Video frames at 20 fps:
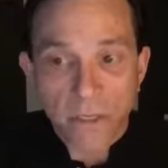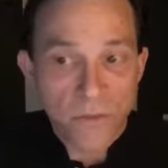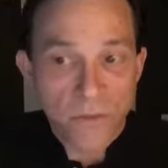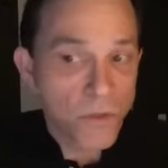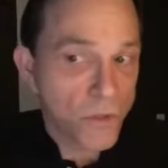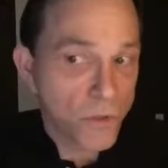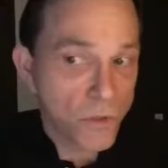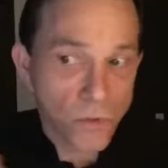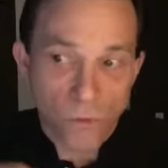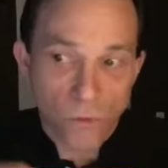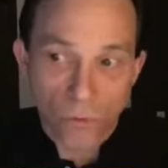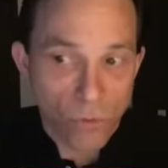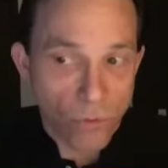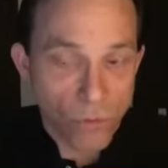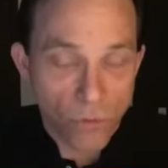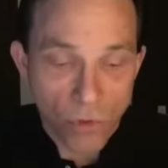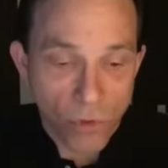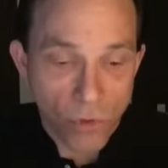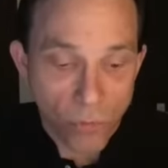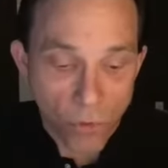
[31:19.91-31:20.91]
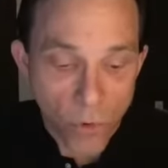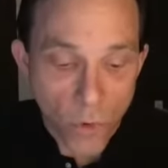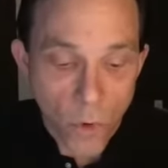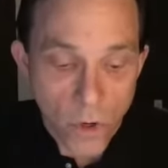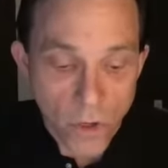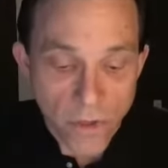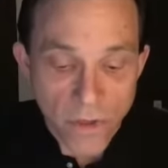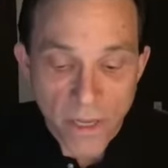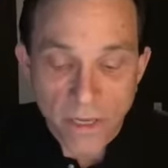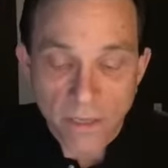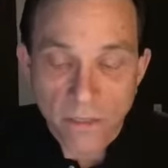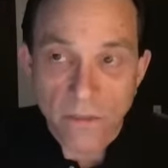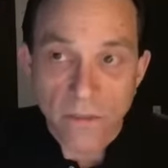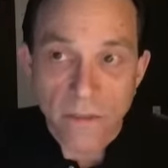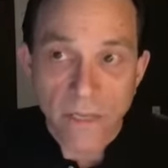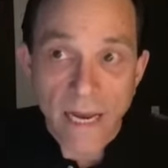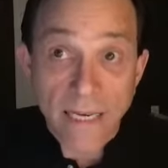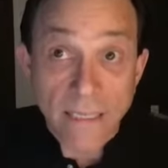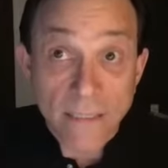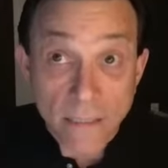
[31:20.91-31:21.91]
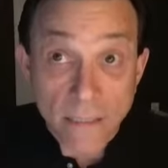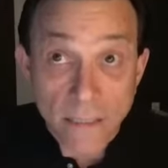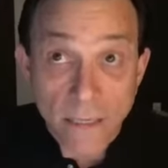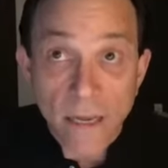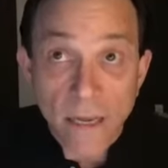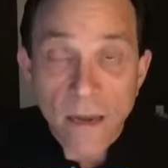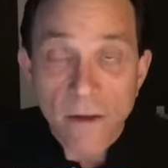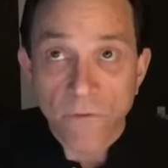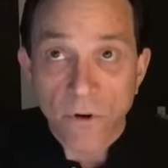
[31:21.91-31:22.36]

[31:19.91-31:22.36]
to record things nicely.